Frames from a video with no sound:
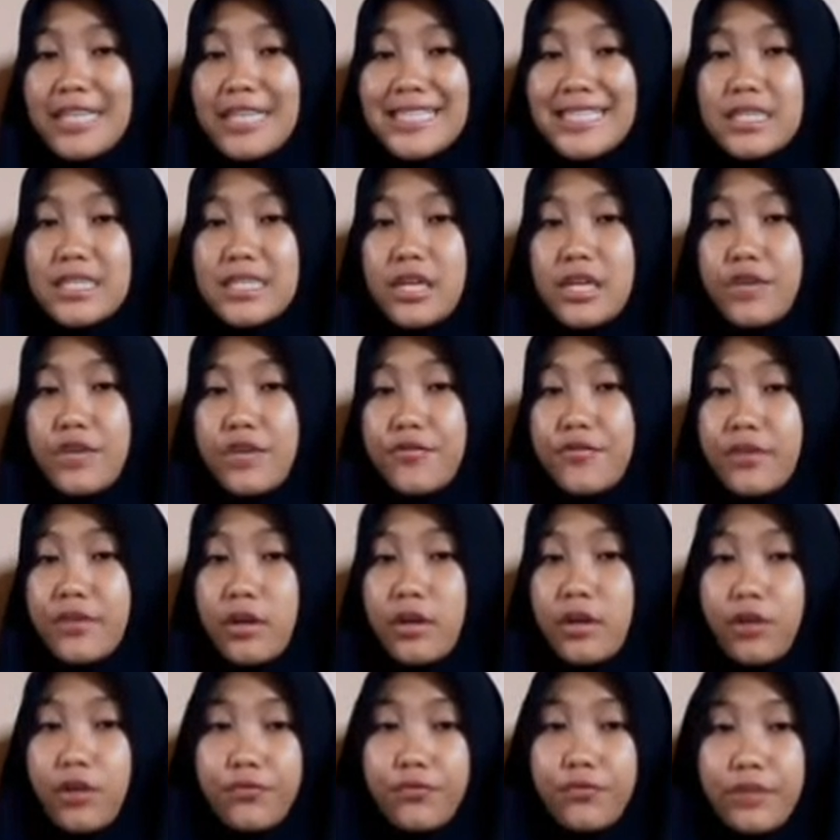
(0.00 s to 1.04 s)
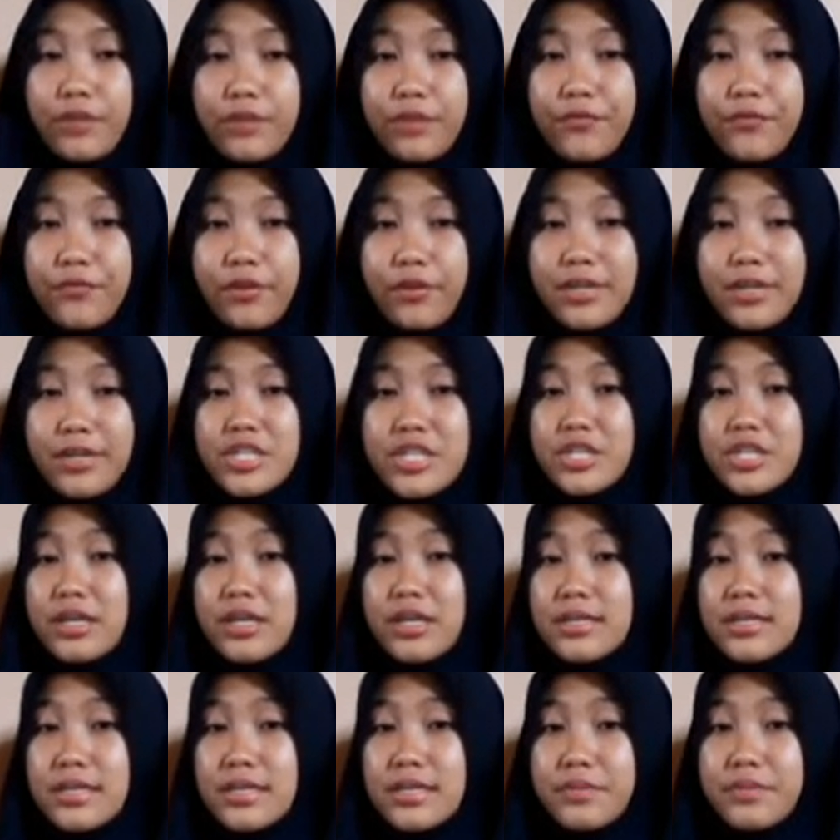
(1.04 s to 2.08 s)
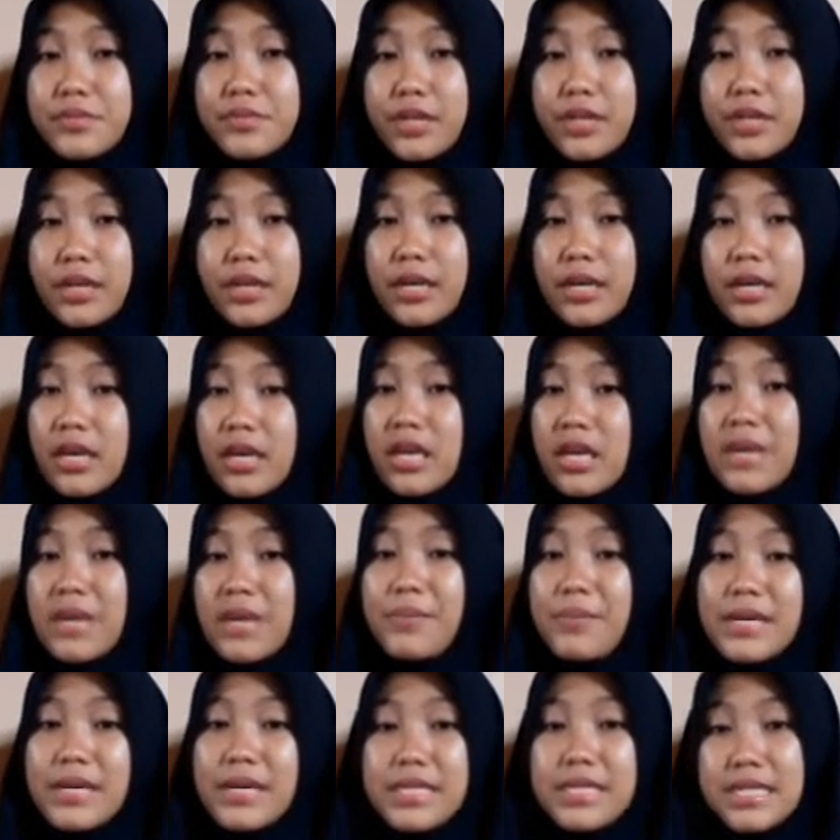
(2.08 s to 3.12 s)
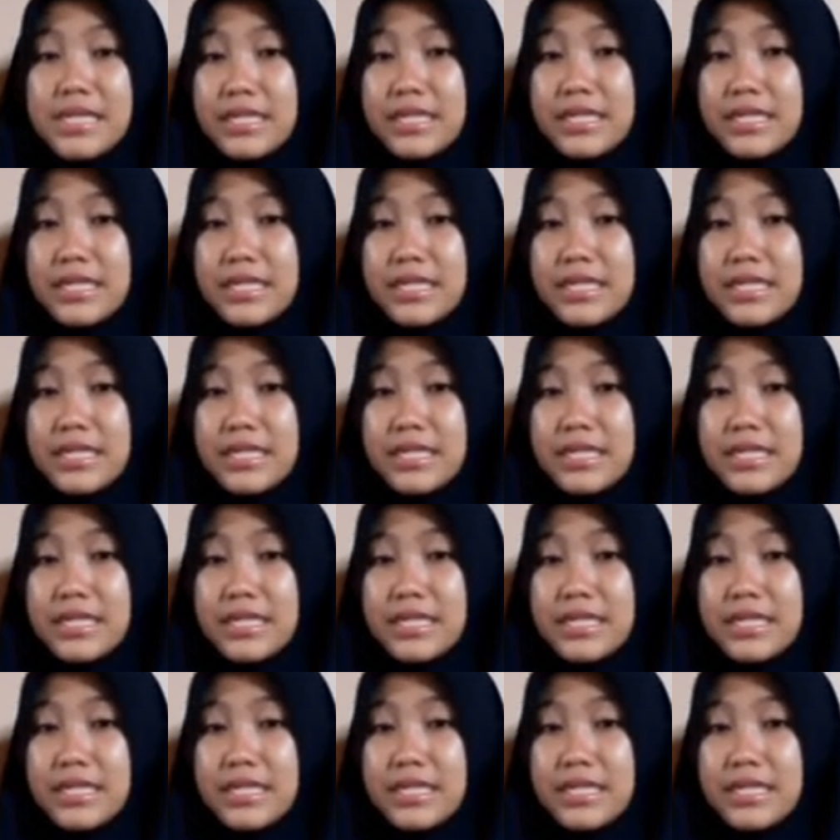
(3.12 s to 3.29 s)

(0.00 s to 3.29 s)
is given offline for a general subject, basic